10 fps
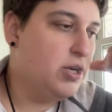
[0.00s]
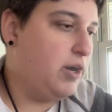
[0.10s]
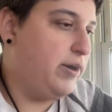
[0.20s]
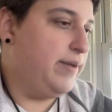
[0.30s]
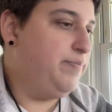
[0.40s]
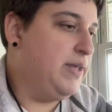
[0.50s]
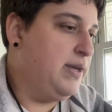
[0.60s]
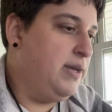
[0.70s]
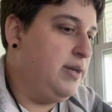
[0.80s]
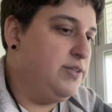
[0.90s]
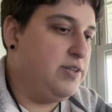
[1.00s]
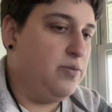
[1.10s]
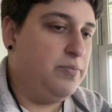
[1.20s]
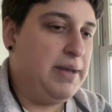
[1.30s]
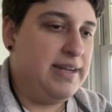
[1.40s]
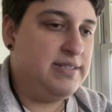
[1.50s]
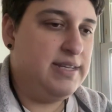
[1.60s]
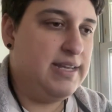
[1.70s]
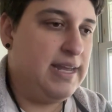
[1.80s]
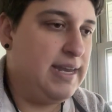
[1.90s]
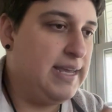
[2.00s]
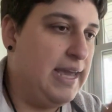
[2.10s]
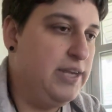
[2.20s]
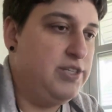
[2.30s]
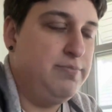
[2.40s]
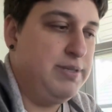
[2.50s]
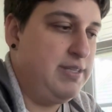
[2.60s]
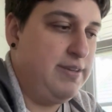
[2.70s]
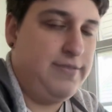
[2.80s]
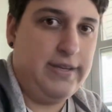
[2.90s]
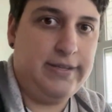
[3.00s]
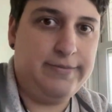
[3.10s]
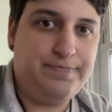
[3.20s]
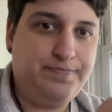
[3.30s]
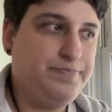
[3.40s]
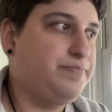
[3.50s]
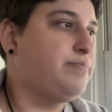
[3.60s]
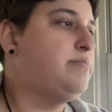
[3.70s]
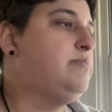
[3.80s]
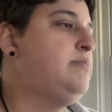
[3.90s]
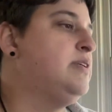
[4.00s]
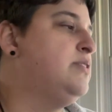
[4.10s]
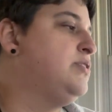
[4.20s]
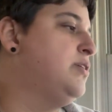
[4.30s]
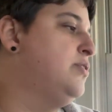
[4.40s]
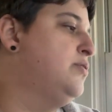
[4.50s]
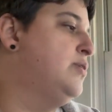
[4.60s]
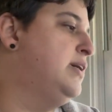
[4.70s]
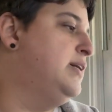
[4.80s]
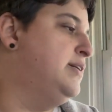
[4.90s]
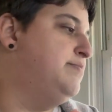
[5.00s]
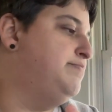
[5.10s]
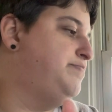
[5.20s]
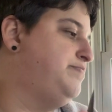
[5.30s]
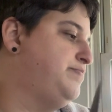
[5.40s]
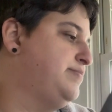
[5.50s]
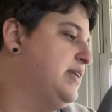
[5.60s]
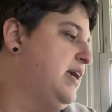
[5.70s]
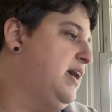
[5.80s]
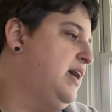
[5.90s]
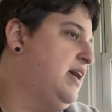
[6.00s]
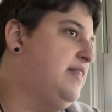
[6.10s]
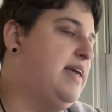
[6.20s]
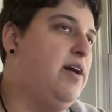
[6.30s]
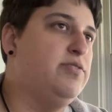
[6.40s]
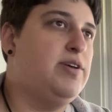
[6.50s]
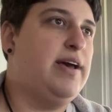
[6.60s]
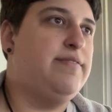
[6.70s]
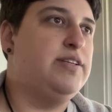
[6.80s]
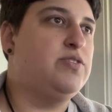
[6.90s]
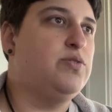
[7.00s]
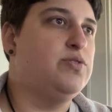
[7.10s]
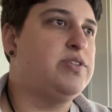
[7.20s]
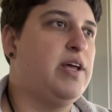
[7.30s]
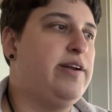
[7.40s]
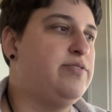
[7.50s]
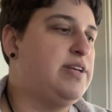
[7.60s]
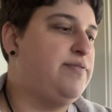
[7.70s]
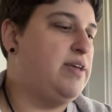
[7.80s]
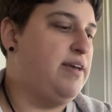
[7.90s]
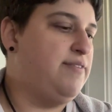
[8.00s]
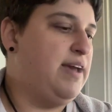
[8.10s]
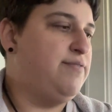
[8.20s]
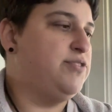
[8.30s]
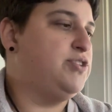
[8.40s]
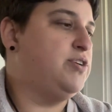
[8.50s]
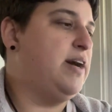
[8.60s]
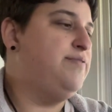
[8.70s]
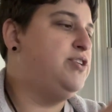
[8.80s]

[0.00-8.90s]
All right. So back to Kinetic Asian Pacific. So, um, they also have these cool sliders. Have you, have I ever show? I've